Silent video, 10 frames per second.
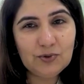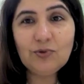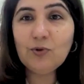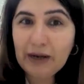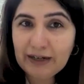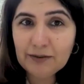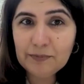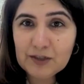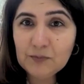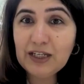Duru Madam
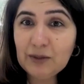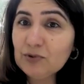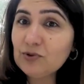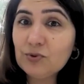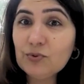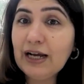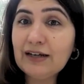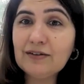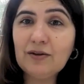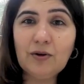has been able to do
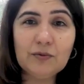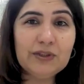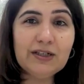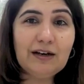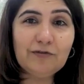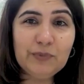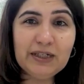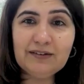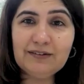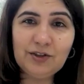that along with the
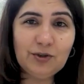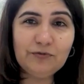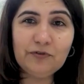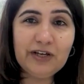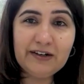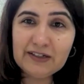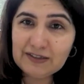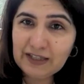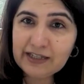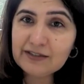government, for various
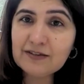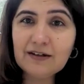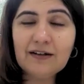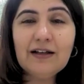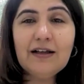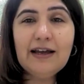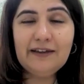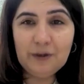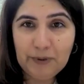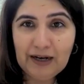things
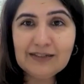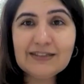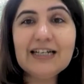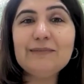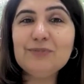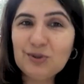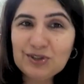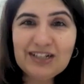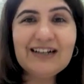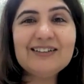in the past, and I'm sure
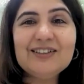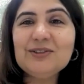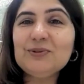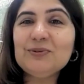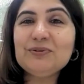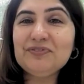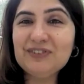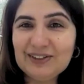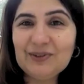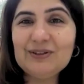she'll continue to do
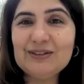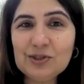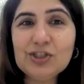further also.